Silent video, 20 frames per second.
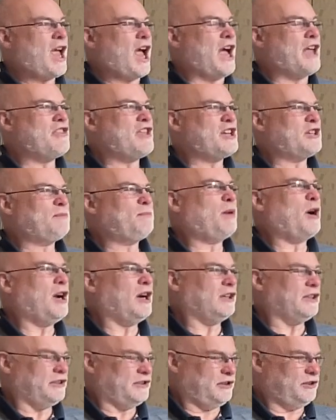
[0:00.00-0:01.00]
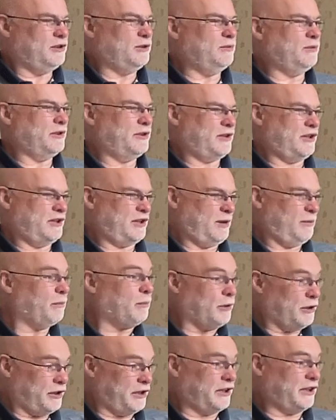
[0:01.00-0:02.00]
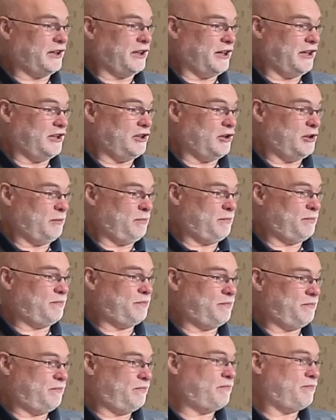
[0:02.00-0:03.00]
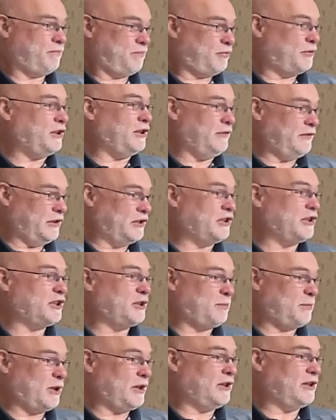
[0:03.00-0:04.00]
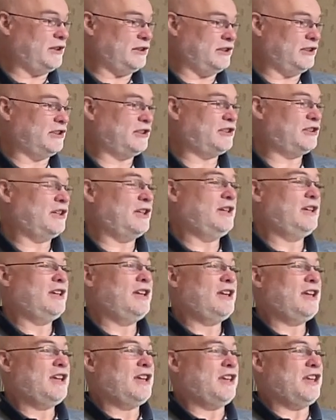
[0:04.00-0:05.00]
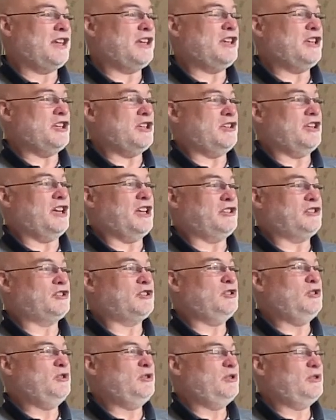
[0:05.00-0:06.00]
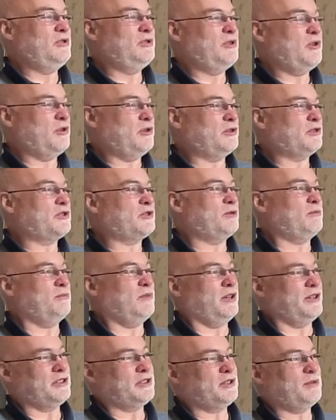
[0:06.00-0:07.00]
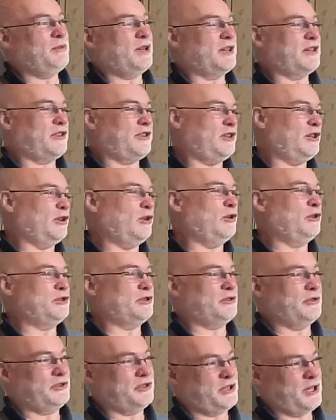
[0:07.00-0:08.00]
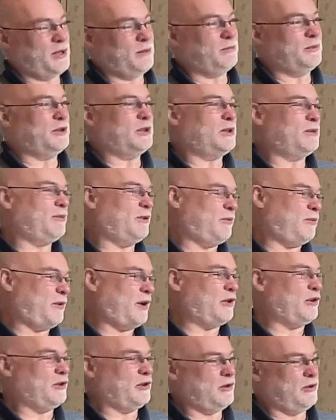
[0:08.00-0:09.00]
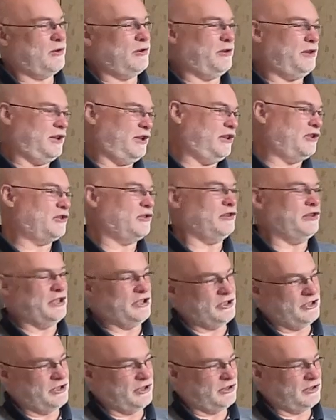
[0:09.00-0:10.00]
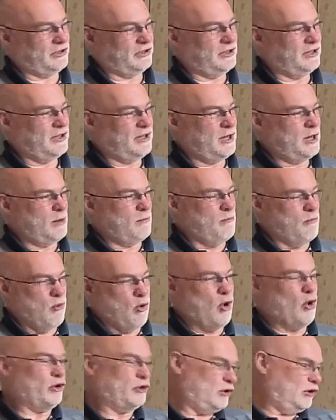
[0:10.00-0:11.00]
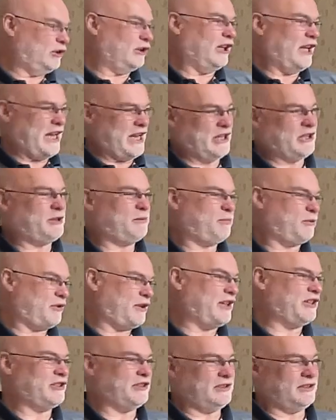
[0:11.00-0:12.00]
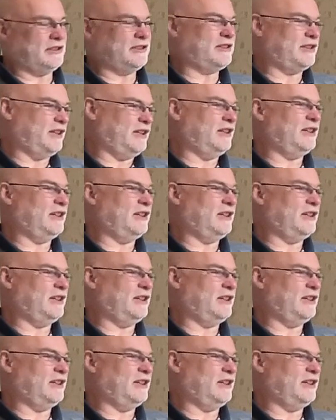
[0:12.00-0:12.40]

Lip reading: And that's partly to do with our upbringing and our previous experience. It's not so much to make a theological statement about whether God is or isn't more or less present